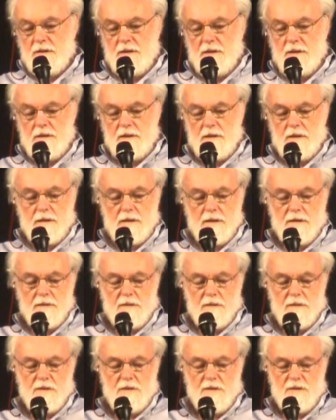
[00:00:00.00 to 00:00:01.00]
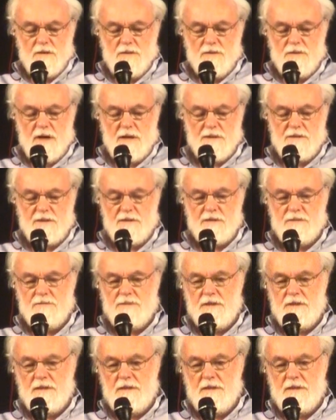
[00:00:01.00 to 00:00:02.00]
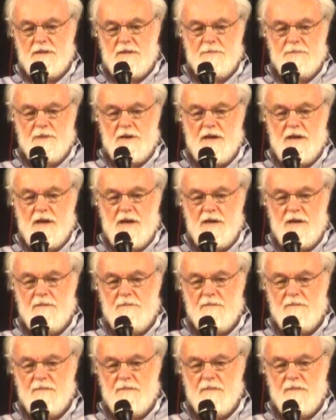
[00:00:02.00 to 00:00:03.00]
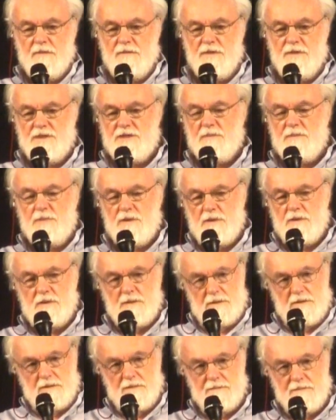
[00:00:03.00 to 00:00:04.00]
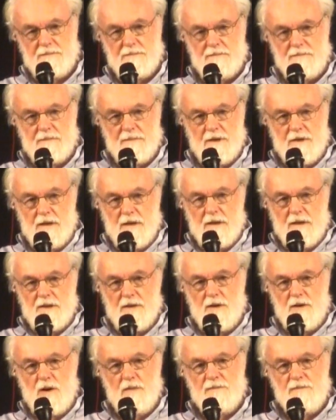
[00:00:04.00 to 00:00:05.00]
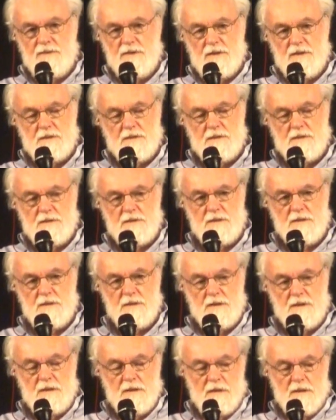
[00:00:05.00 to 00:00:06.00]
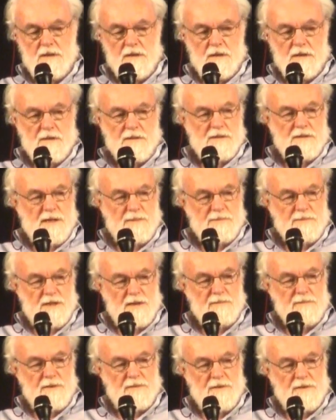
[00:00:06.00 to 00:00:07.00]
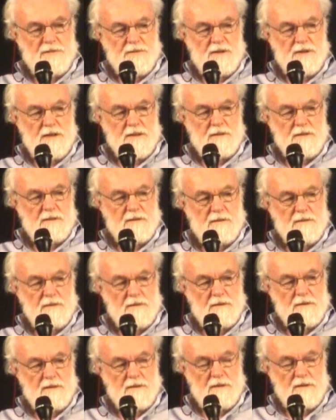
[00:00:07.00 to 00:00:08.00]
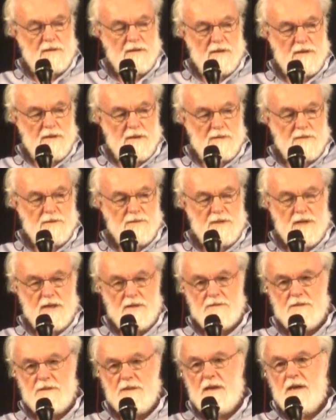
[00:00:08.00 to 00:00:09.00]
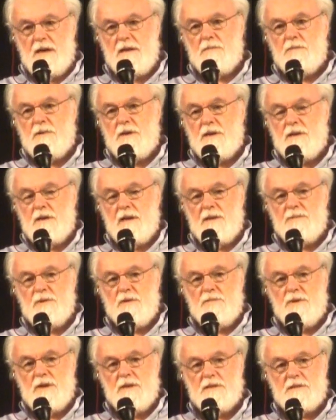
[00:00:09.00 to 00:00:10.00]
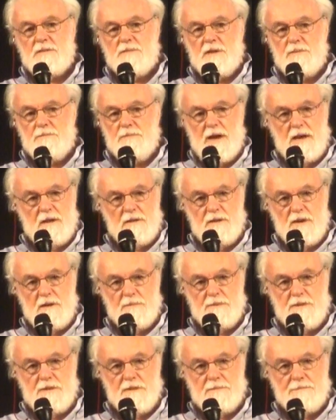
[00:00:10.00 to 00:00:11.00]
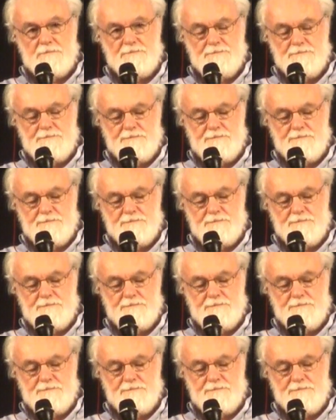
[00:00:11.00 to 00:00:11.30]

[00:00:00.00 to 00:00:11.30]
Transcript: The crisis really became visible and obvious on September 15th, 2008, when Lehman Brothers went bankrupt.